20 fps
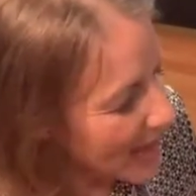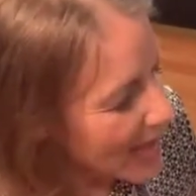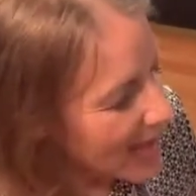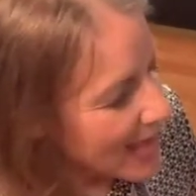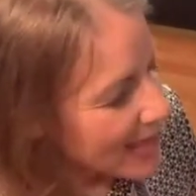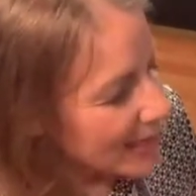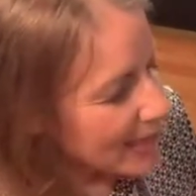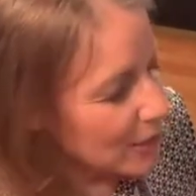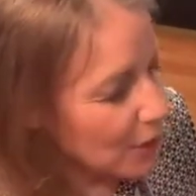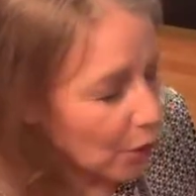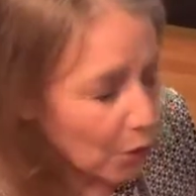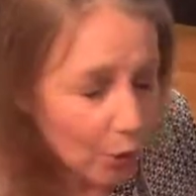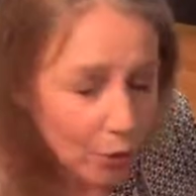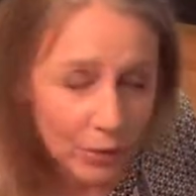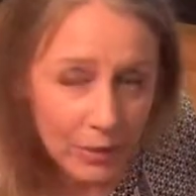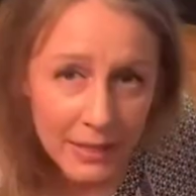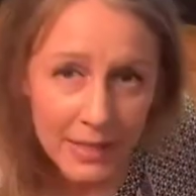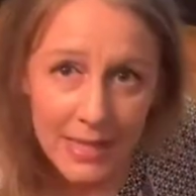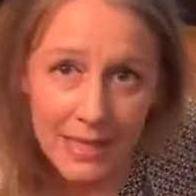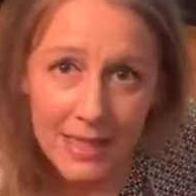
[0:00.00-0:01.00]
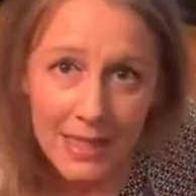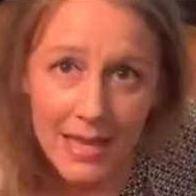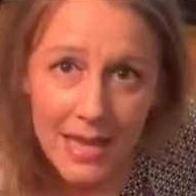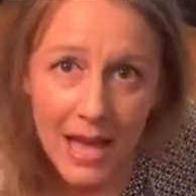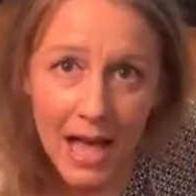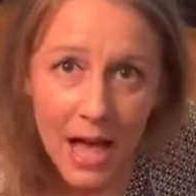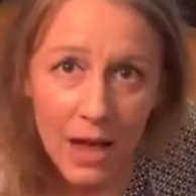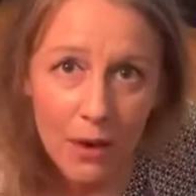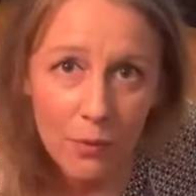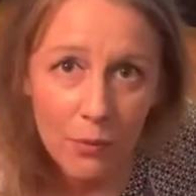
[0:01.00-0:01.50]
The only thing
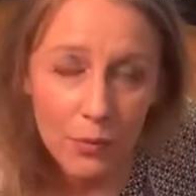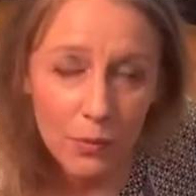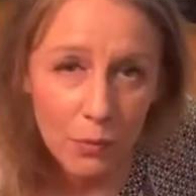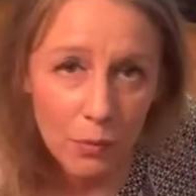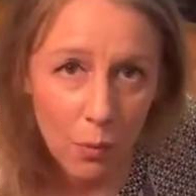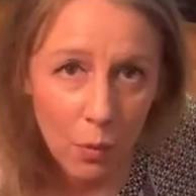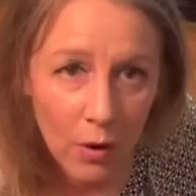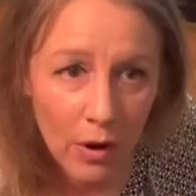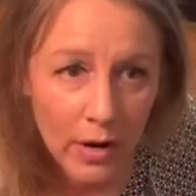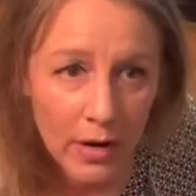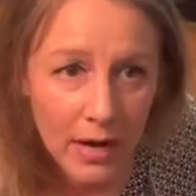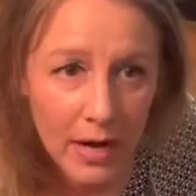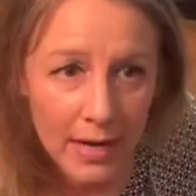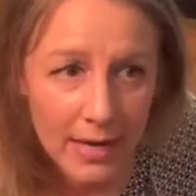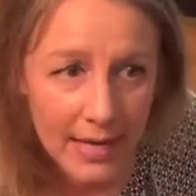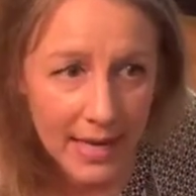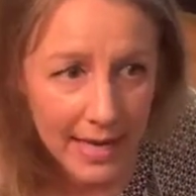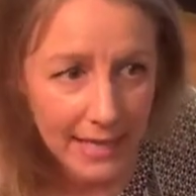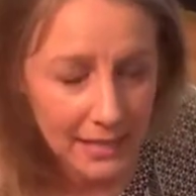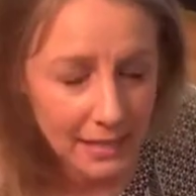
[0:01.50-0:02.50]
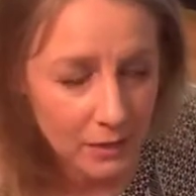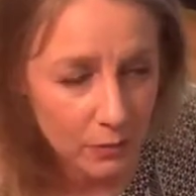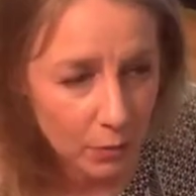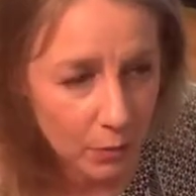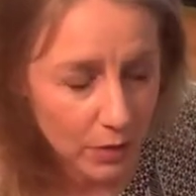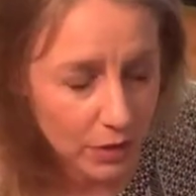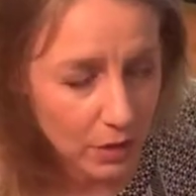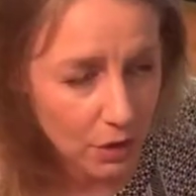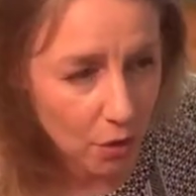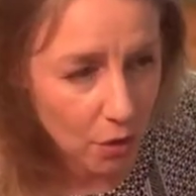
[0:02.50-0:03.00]
I would warn against
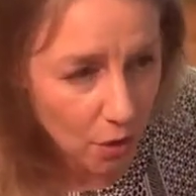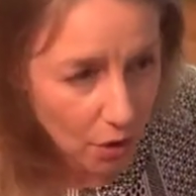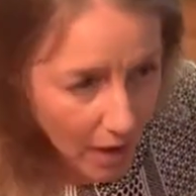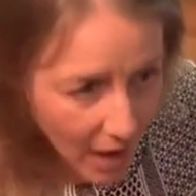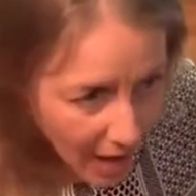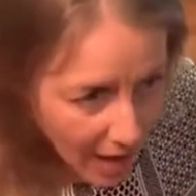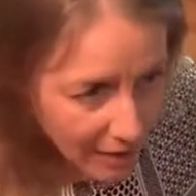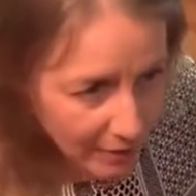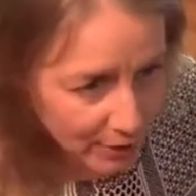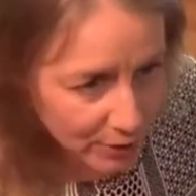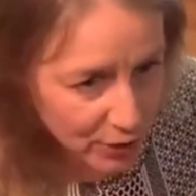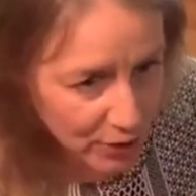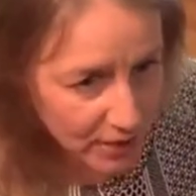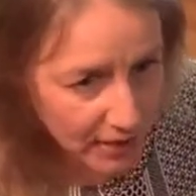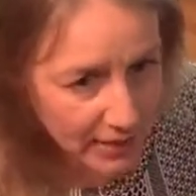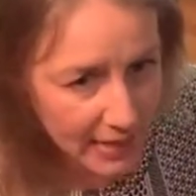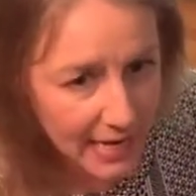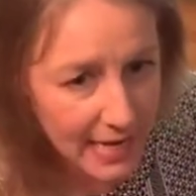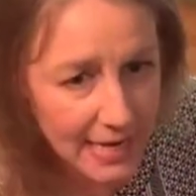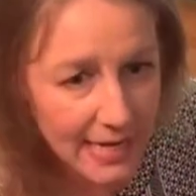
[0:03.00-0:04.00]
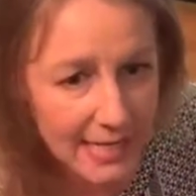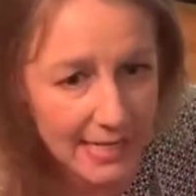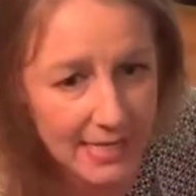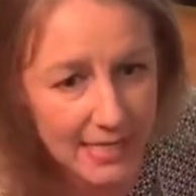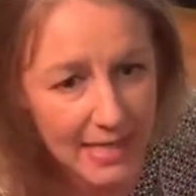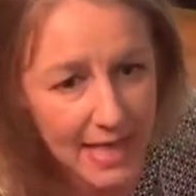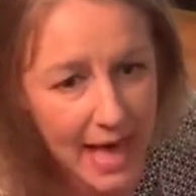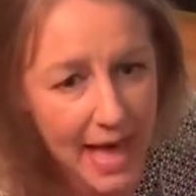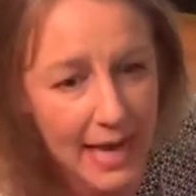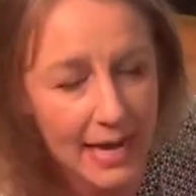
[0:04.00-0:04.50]
with collagen is
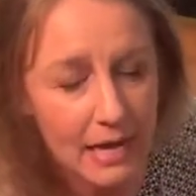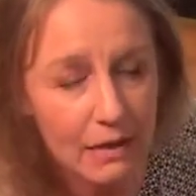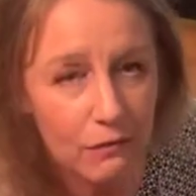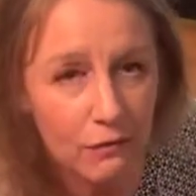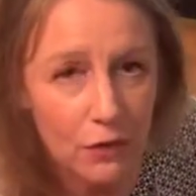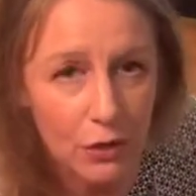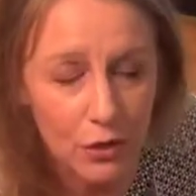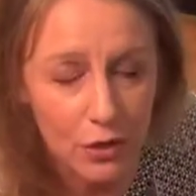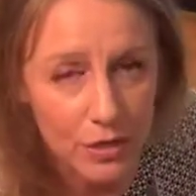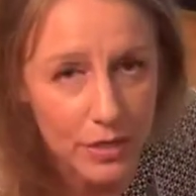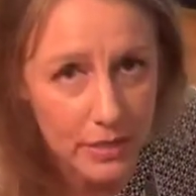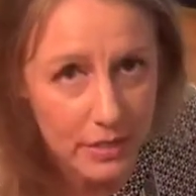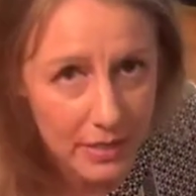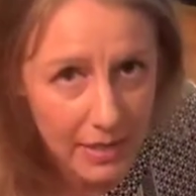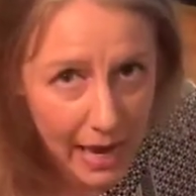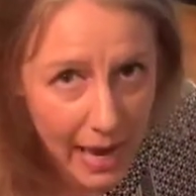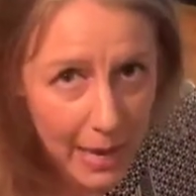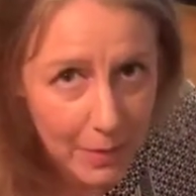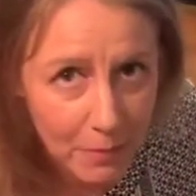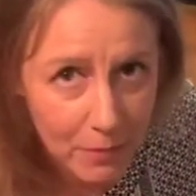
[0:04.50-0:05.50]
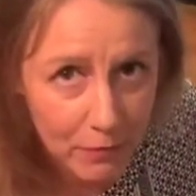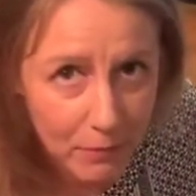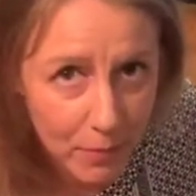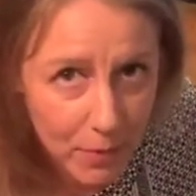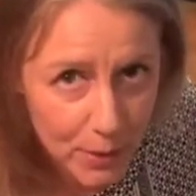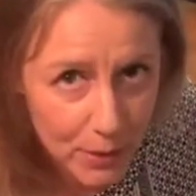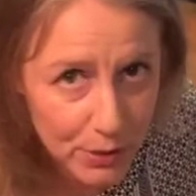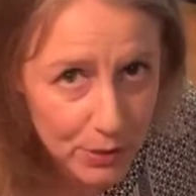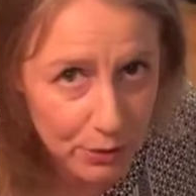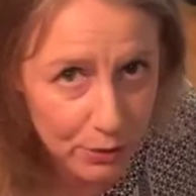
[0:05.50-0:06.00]
that if you're the type of
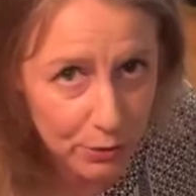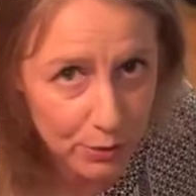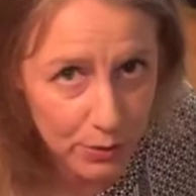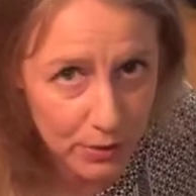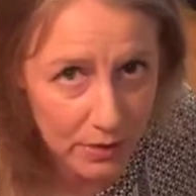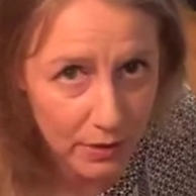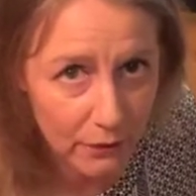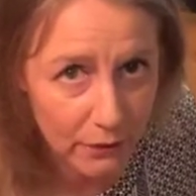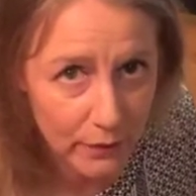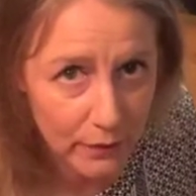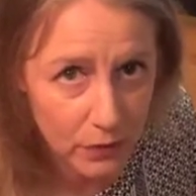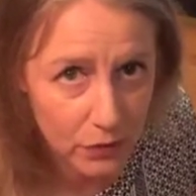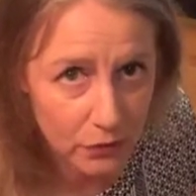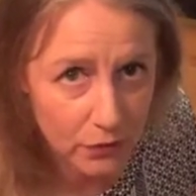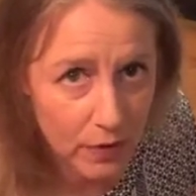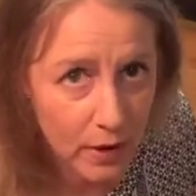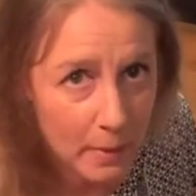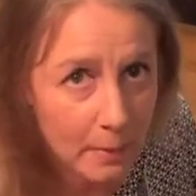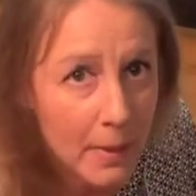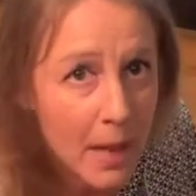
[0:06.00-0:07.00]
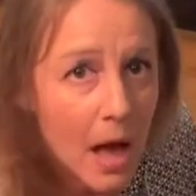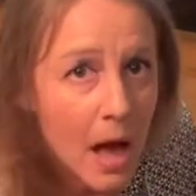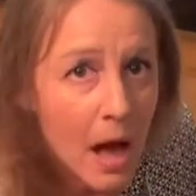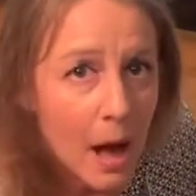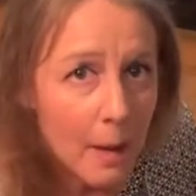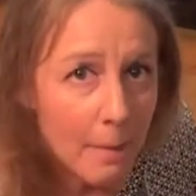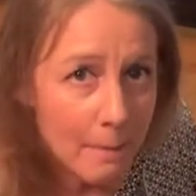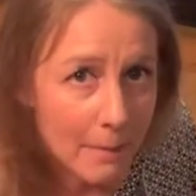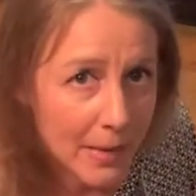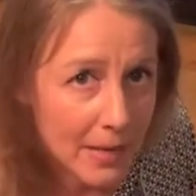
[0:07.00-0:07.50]
person who suffers from a
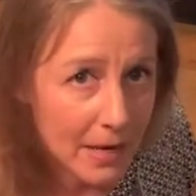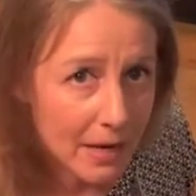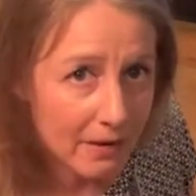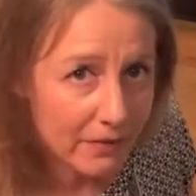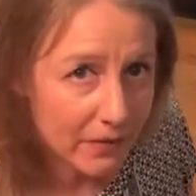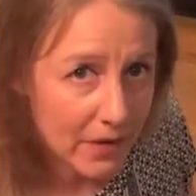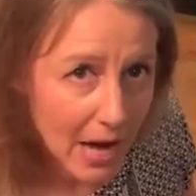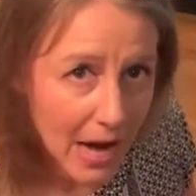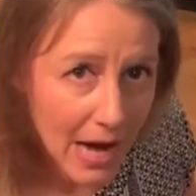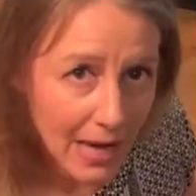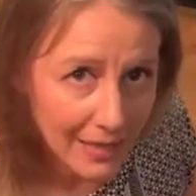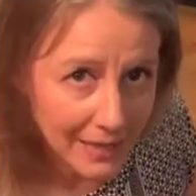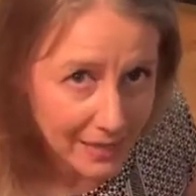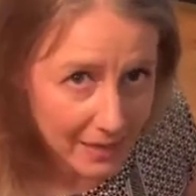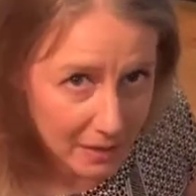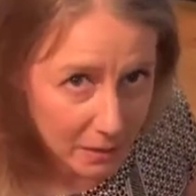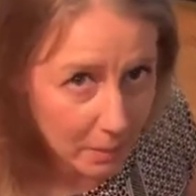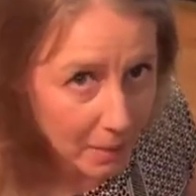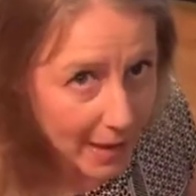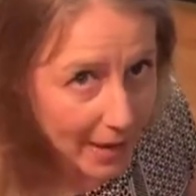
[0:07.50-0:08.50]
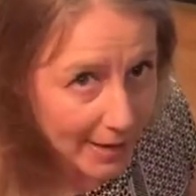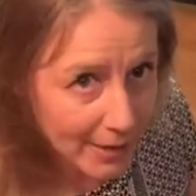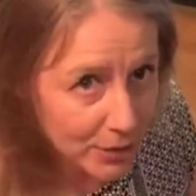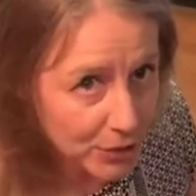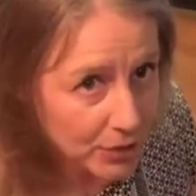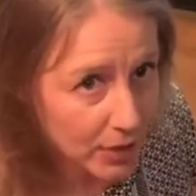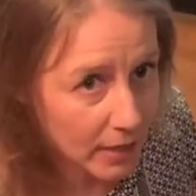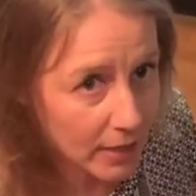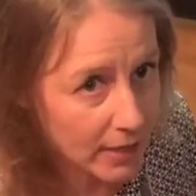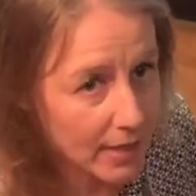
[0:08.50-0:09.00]
bit of
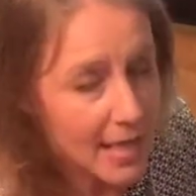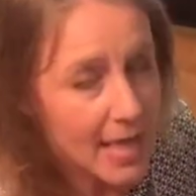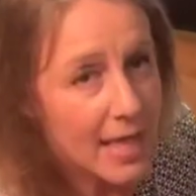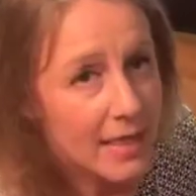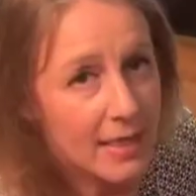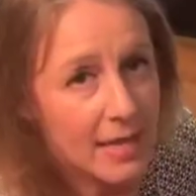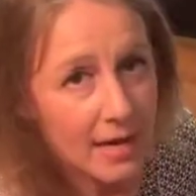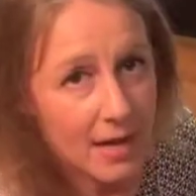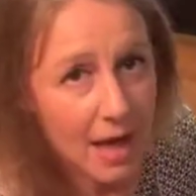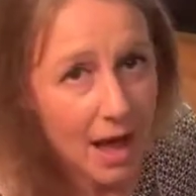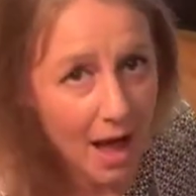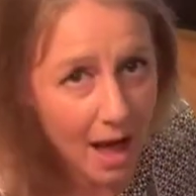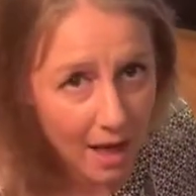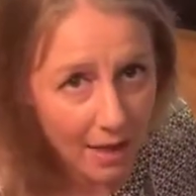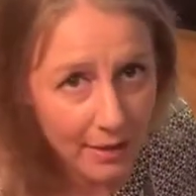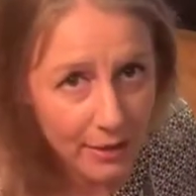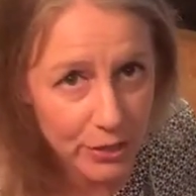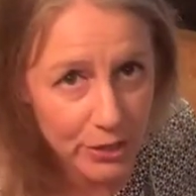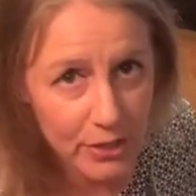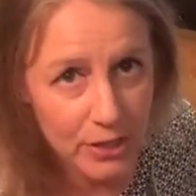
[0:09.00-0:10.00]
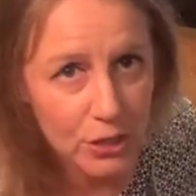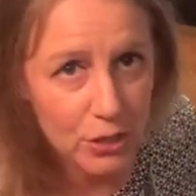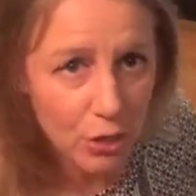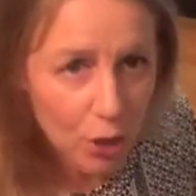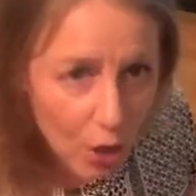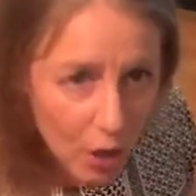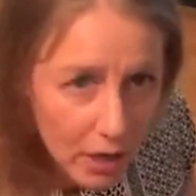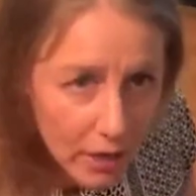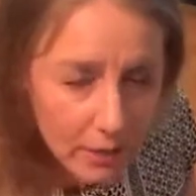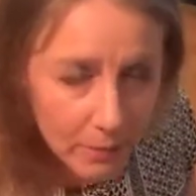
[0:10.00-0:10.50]
constipation, then collagen
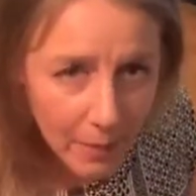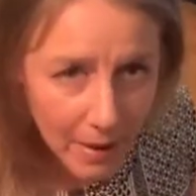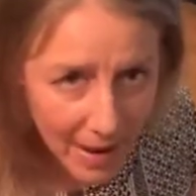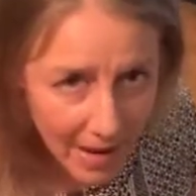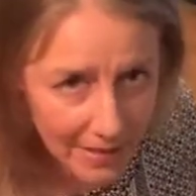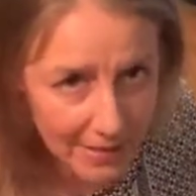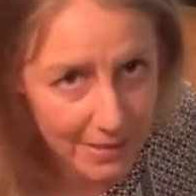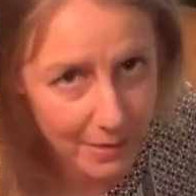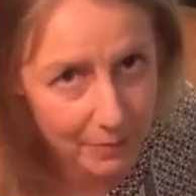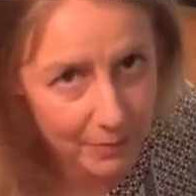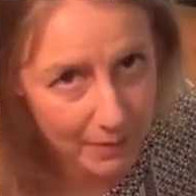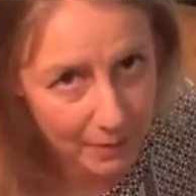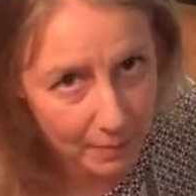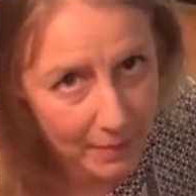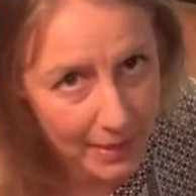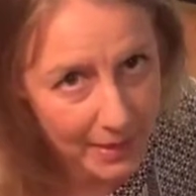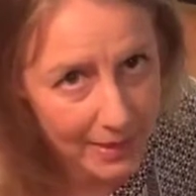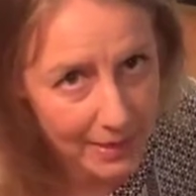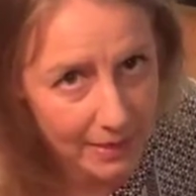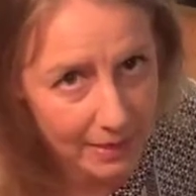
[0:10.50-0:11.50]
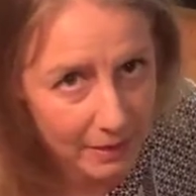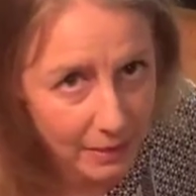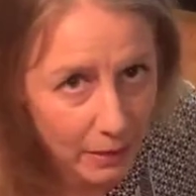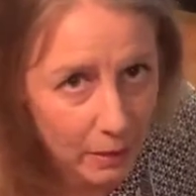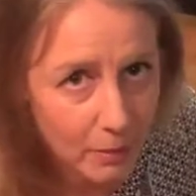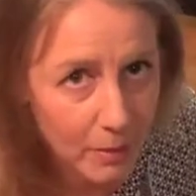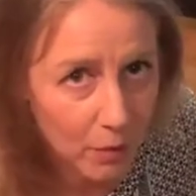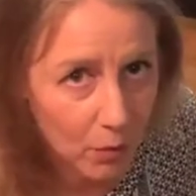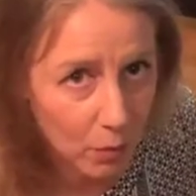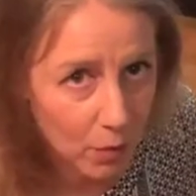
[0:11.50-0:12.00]
could possibly make it a little
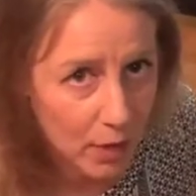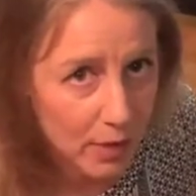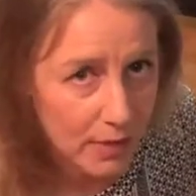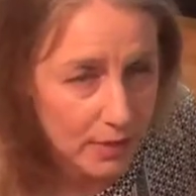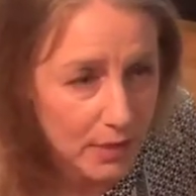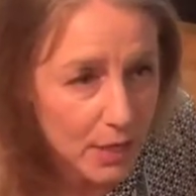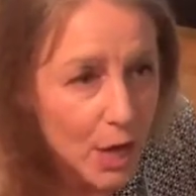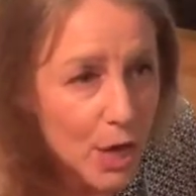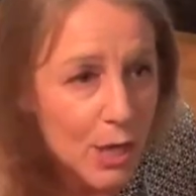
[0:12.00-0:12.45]
bit worse.